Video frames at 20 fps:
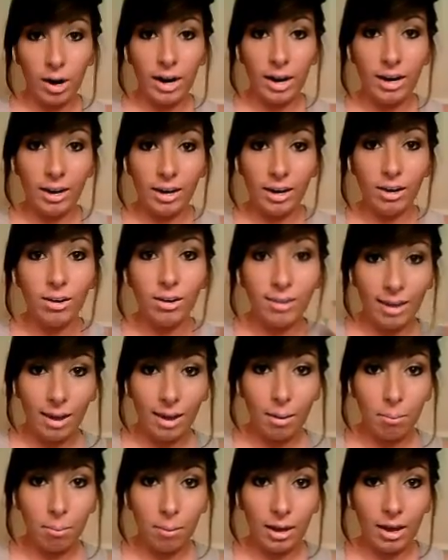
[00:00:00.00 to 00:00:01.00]
did to
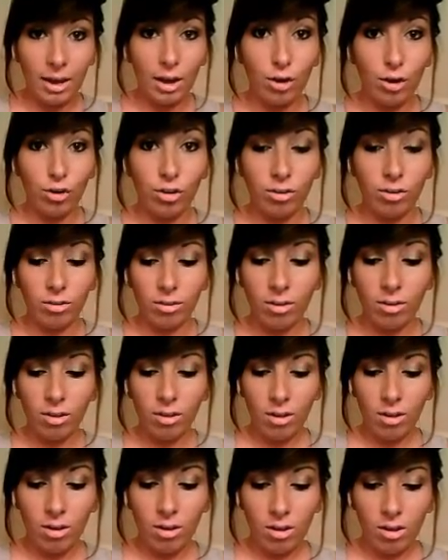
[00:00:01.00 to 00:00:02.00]
get my gauges,
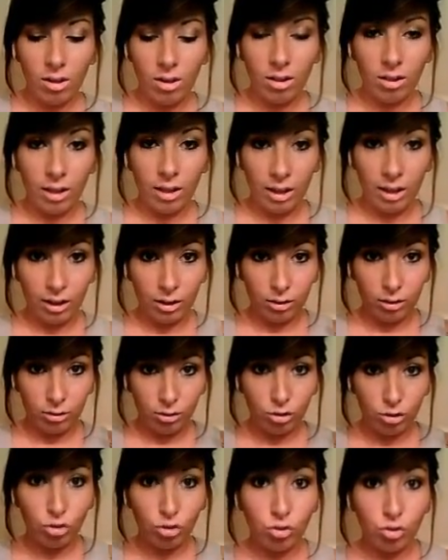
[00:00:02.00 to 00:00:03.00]
like,
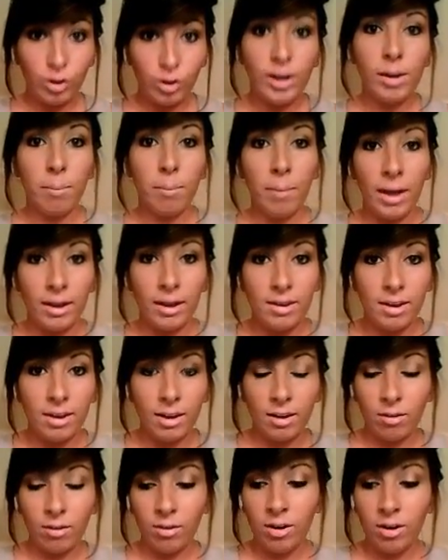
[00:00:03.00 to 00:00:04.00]
to shrink them back
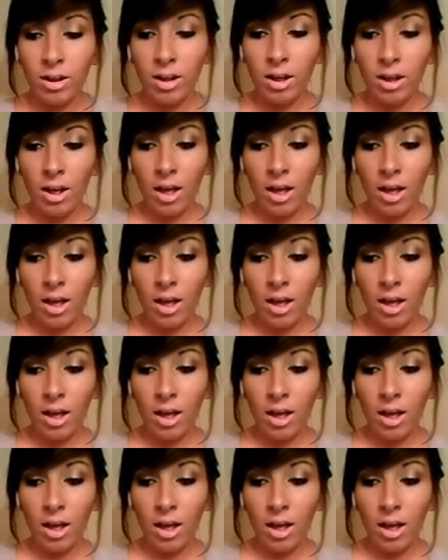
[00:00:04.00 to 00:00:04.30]
down.